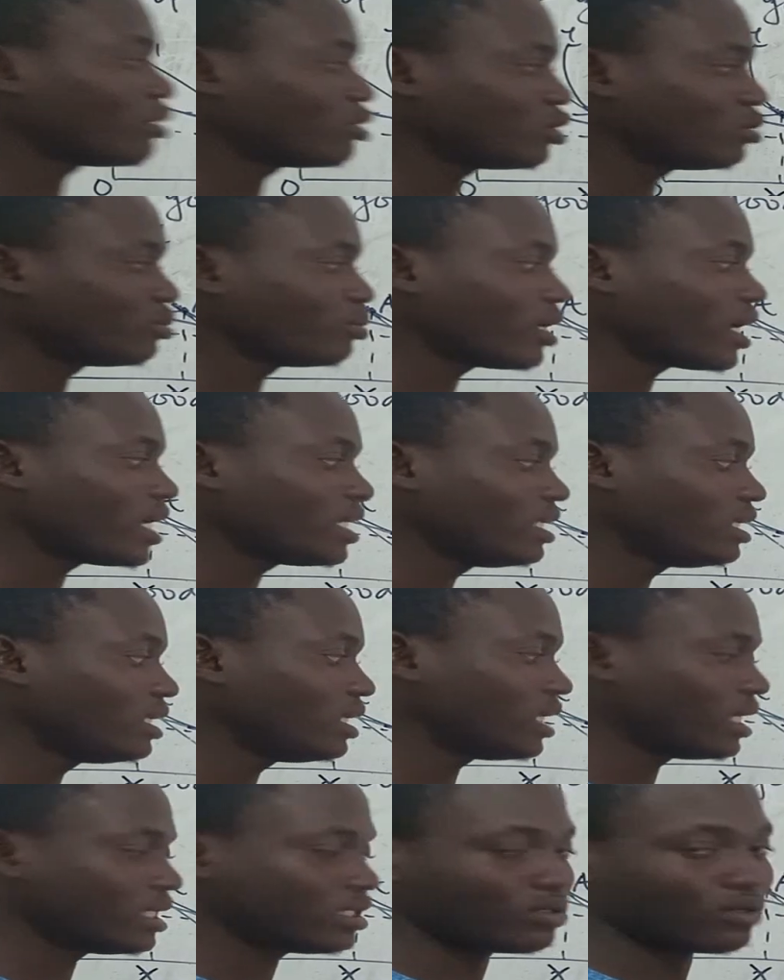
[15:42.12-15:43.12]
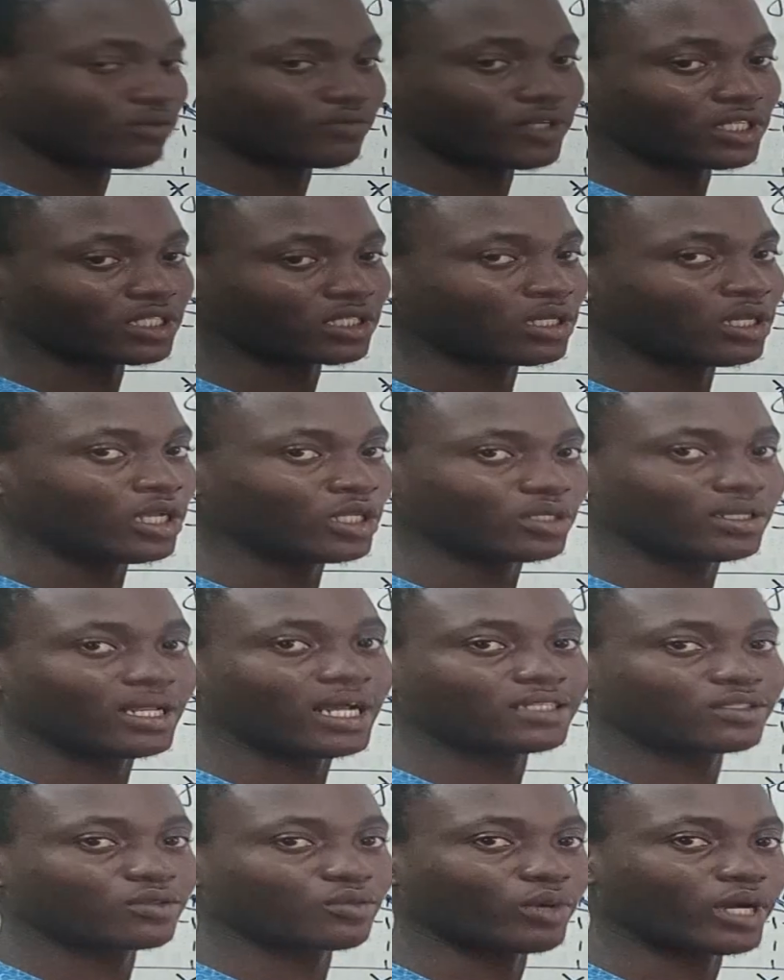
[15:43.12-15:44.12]
that we should buy less of it. So
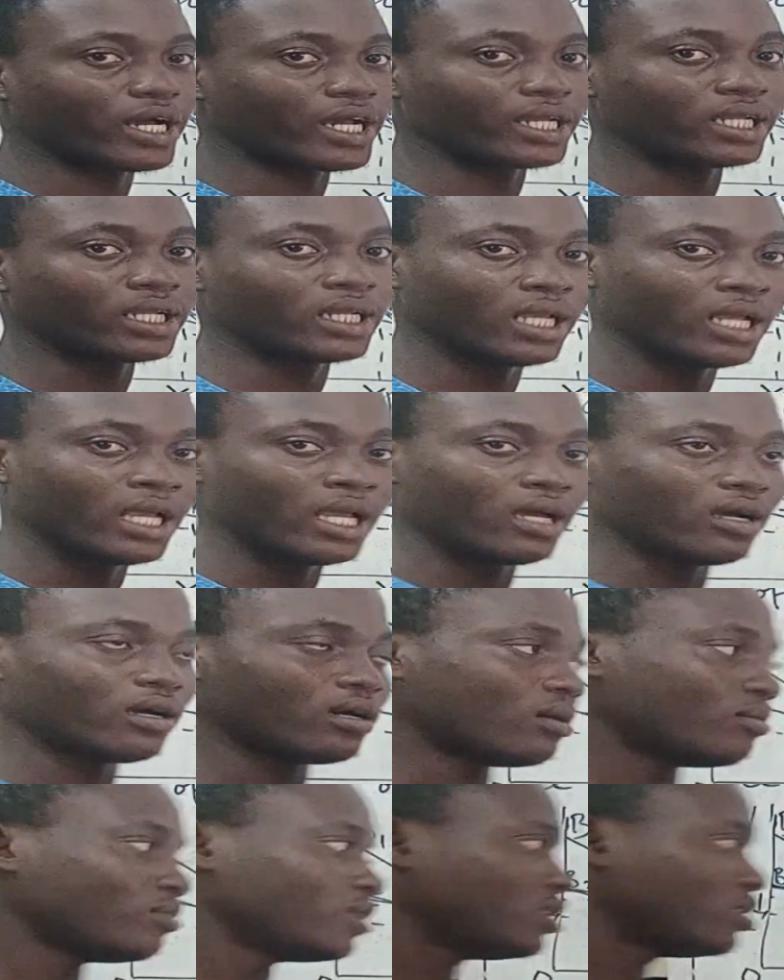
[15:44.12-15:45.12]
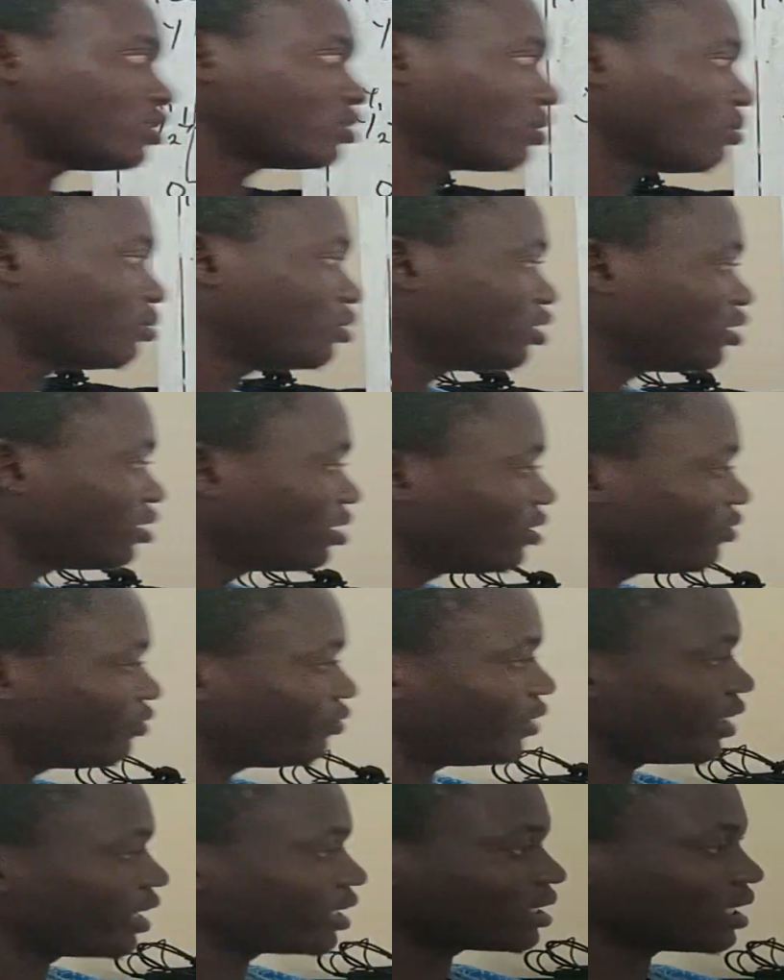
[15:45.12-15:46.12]
that's why the substitution
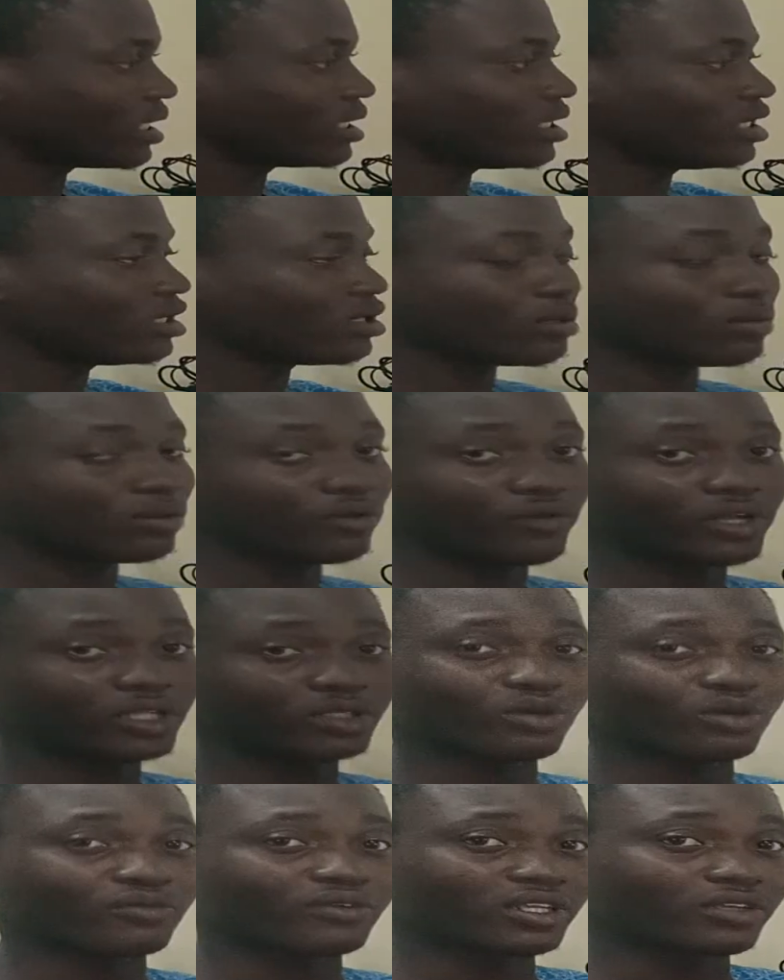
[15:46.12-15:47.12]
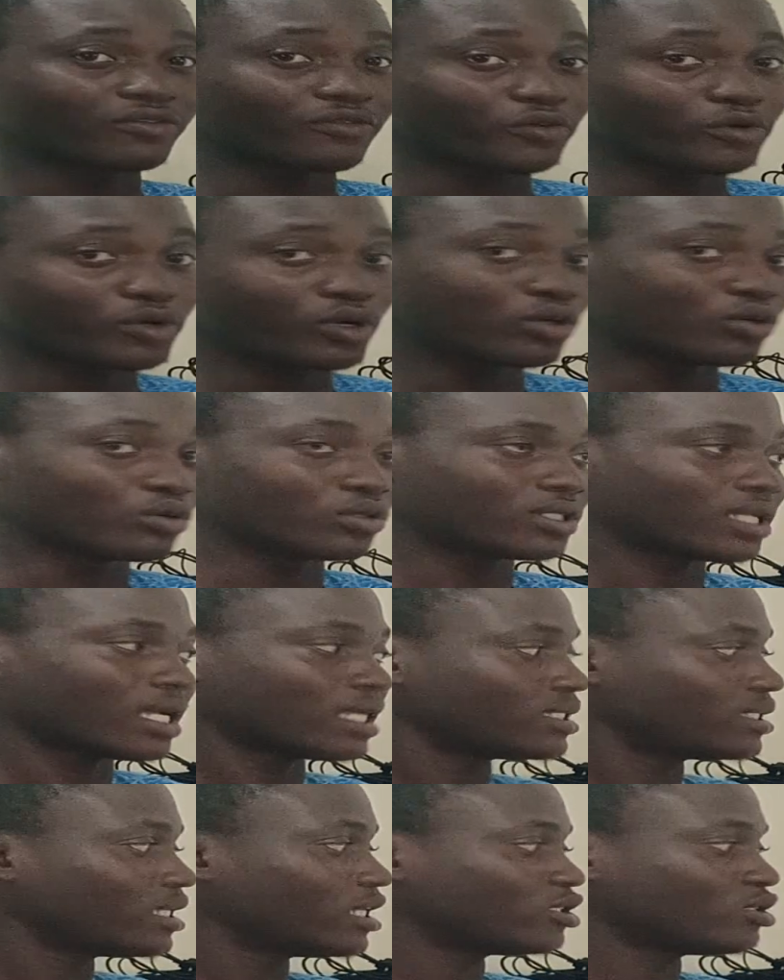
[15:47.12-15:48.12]
effect and the income effect of inferior goods are
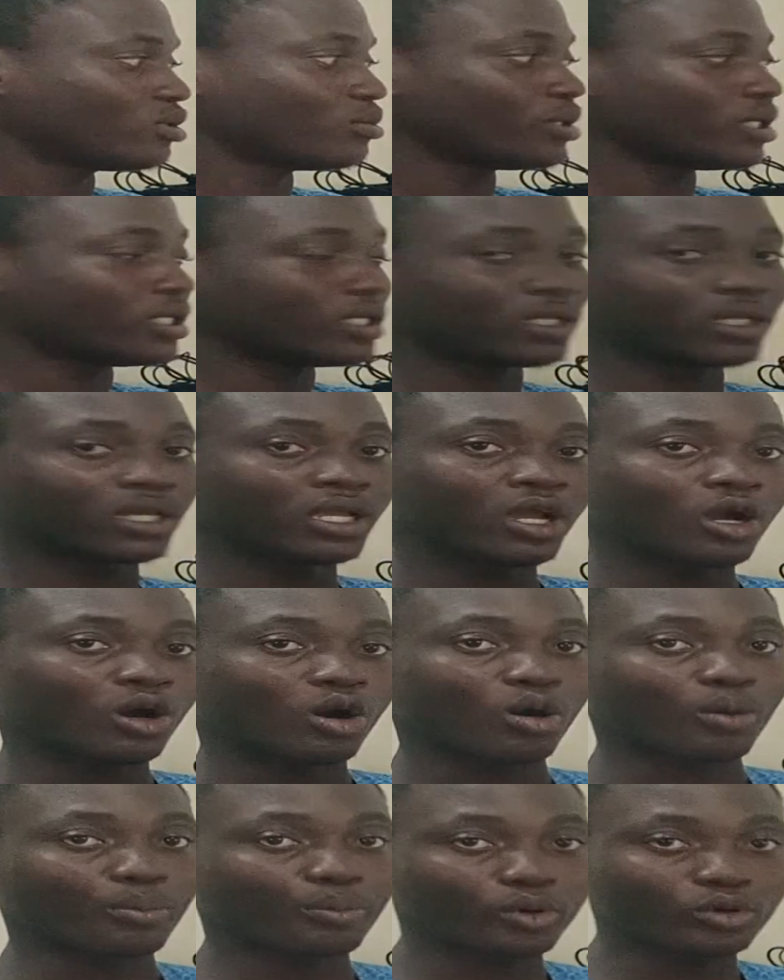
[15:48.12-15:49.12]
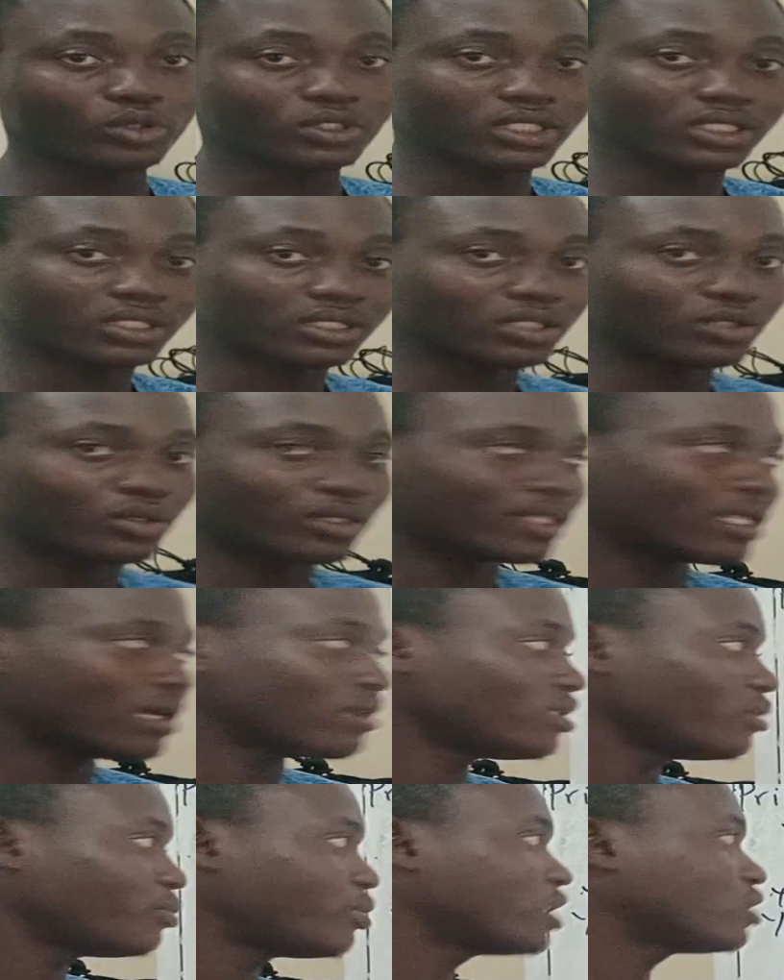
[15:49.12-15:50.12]
said to be opposing. So it now
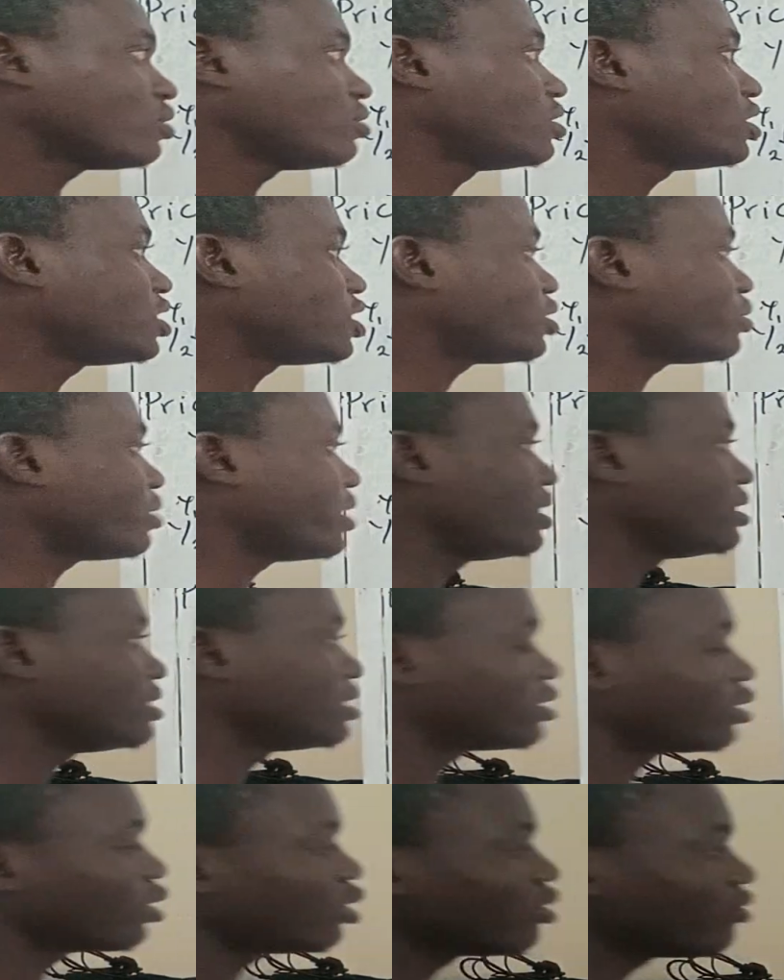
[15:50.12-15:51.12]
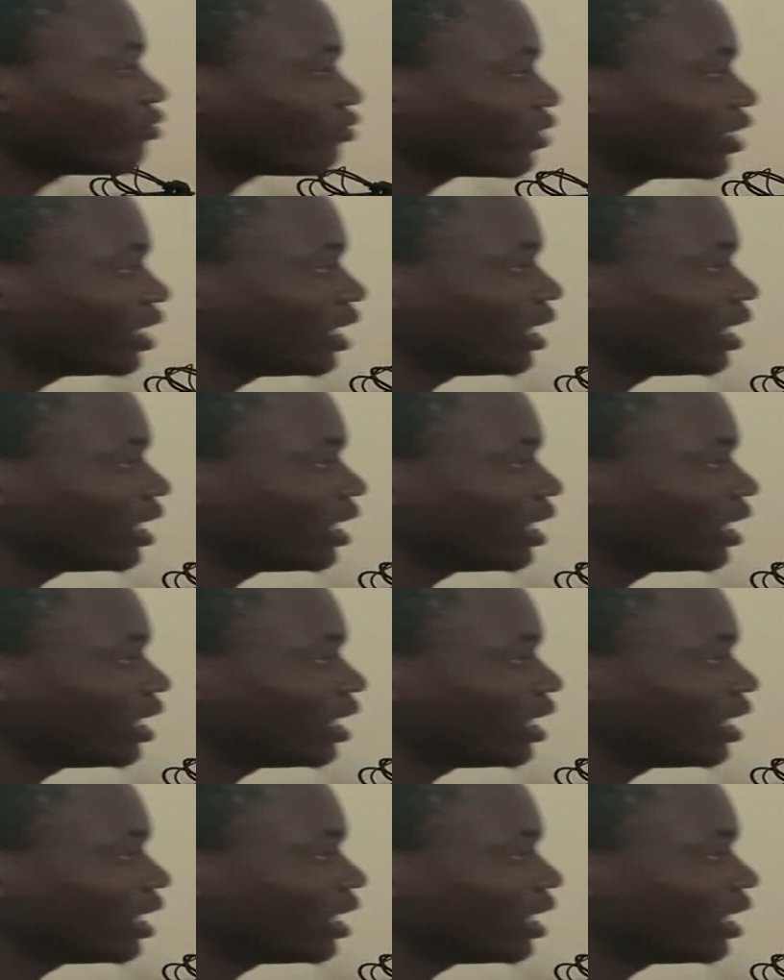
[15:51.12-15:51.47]
depends on the strength of